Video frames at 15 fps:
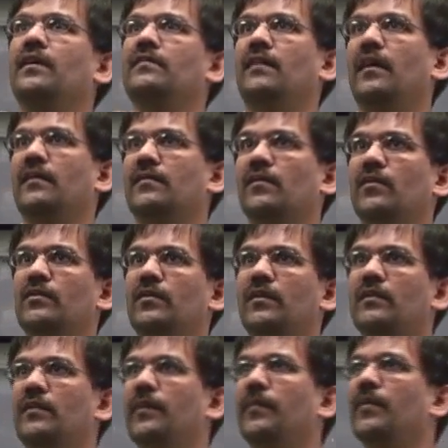is as close to
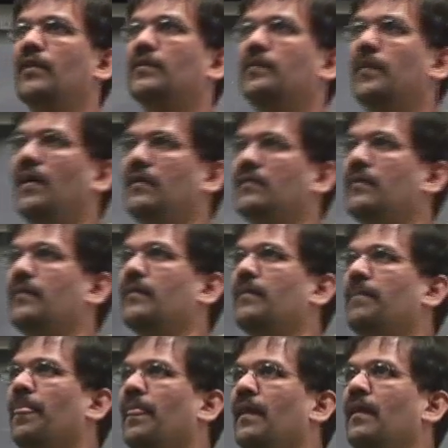the CPU as possible,